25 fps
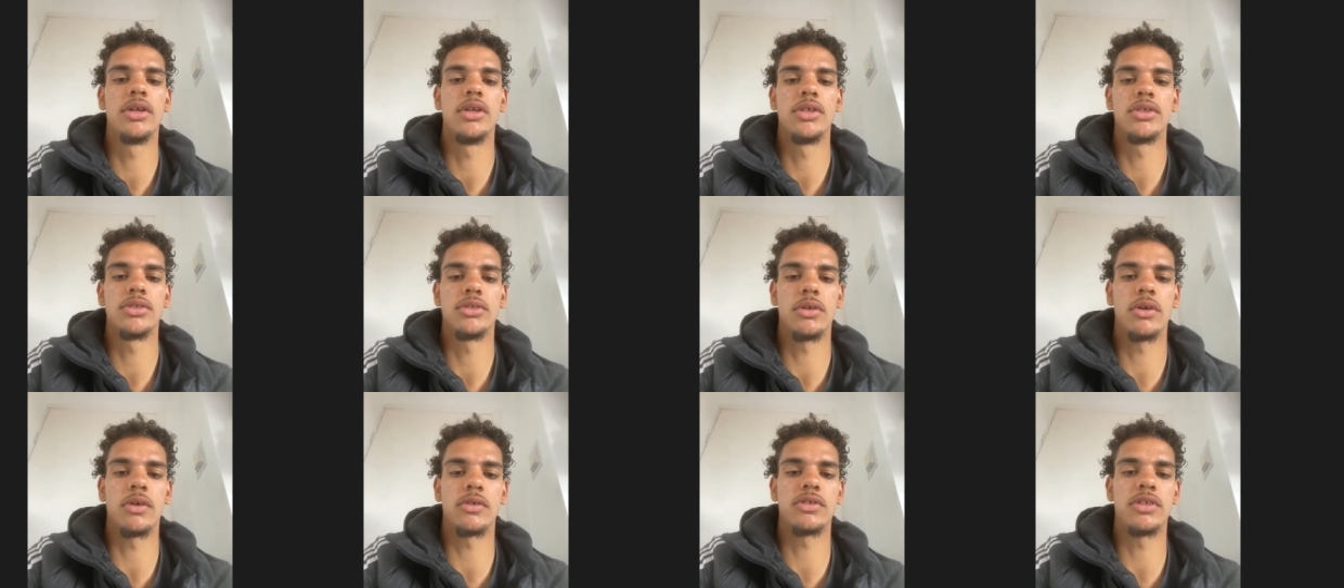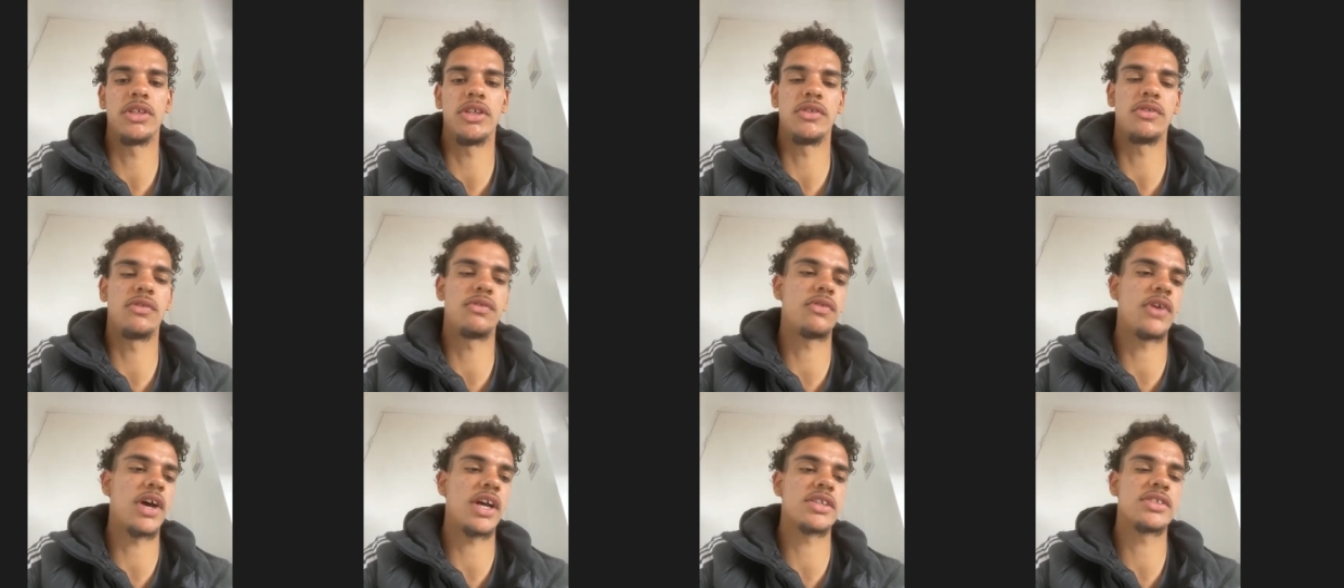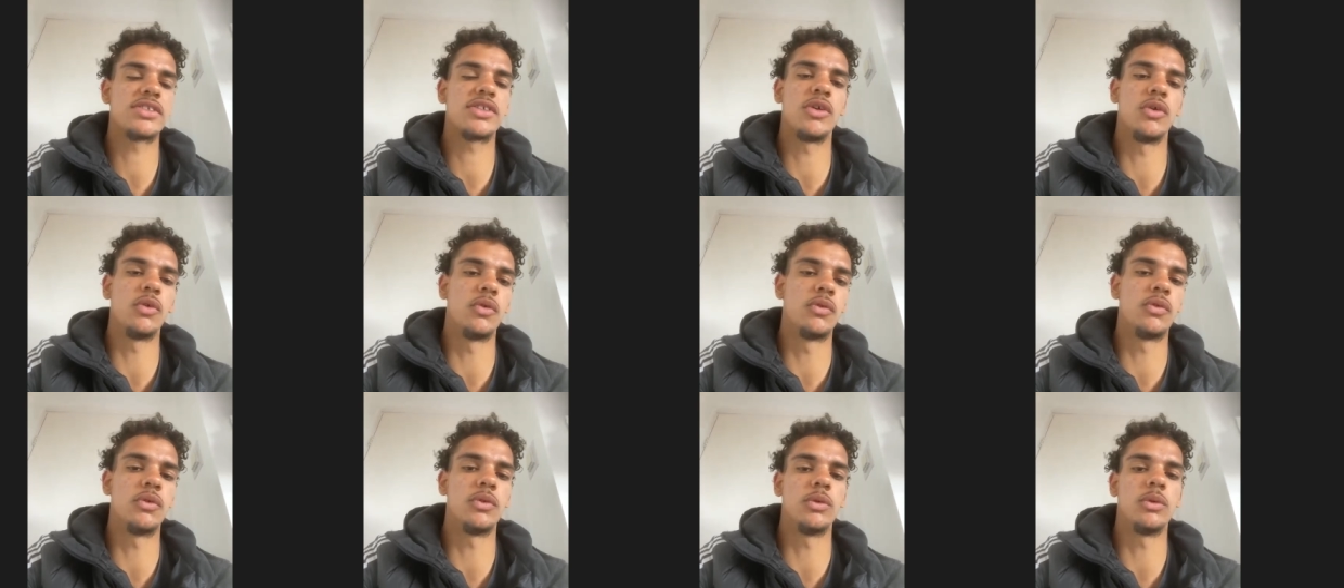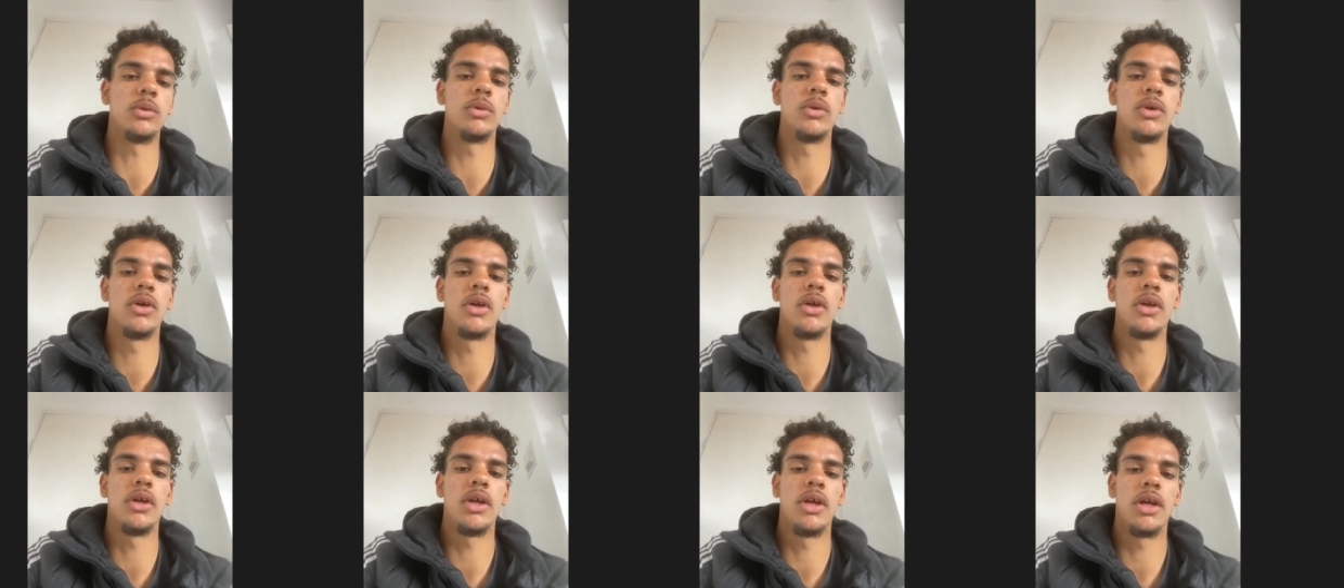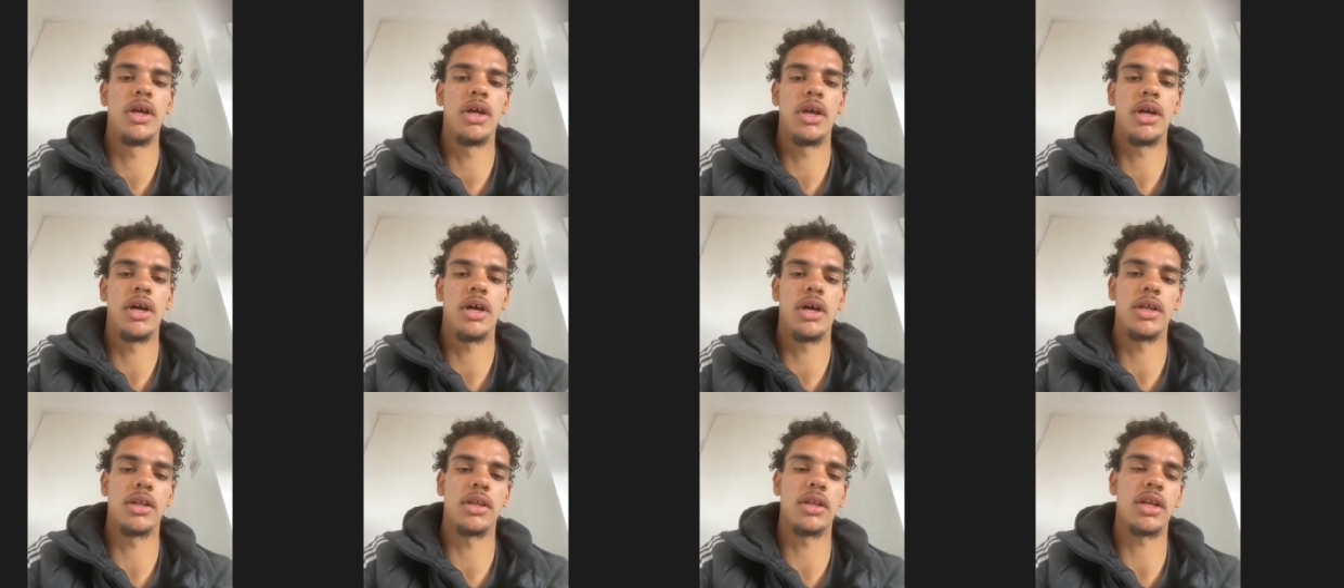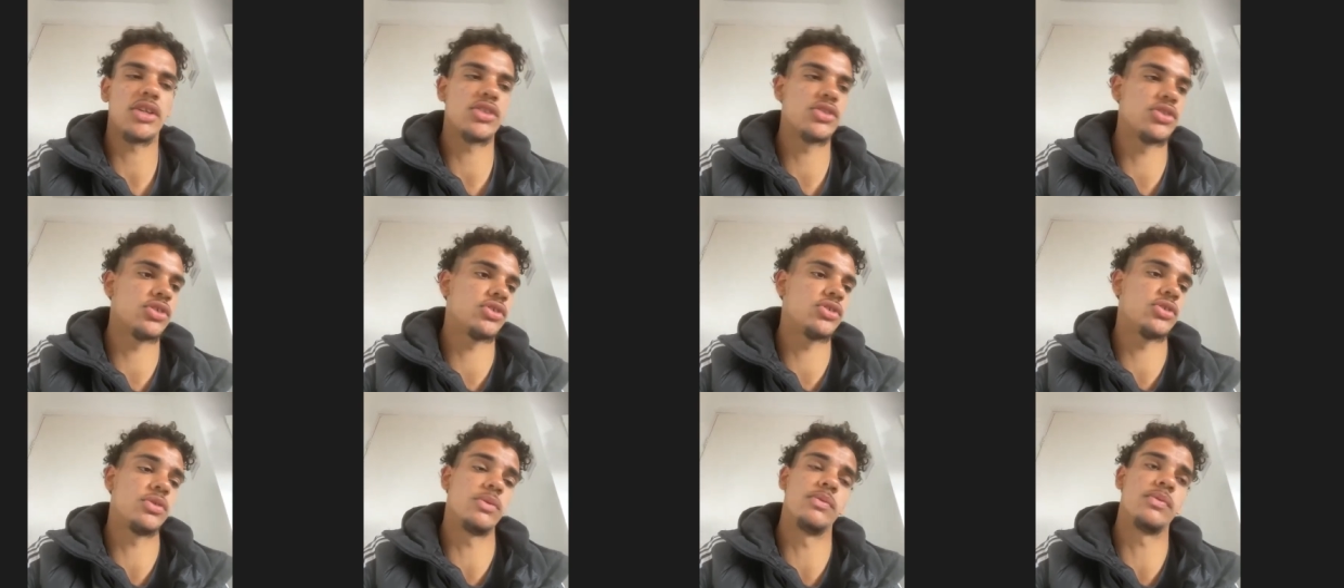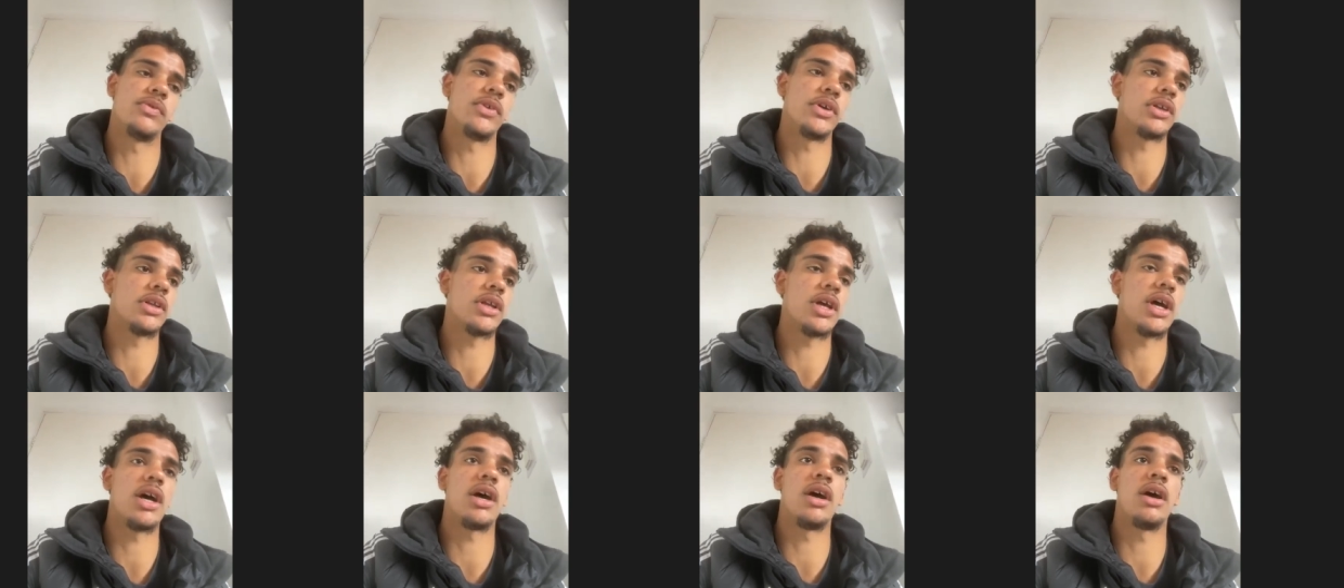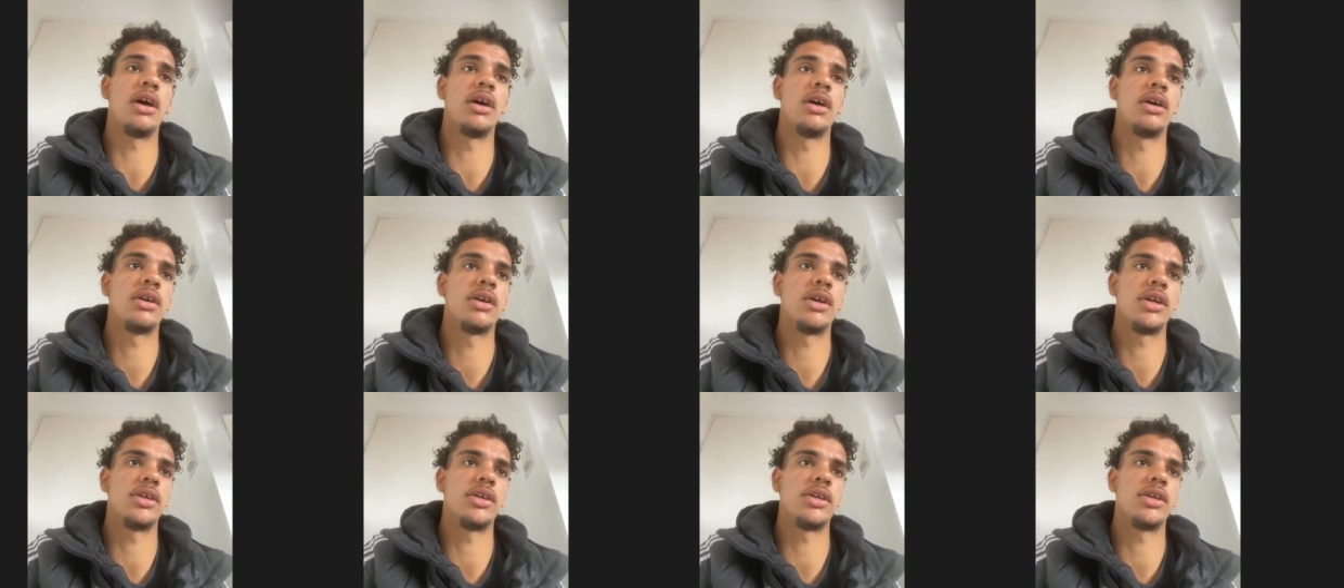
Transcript: So obviously he's fast, skillful, and that's just something that uh,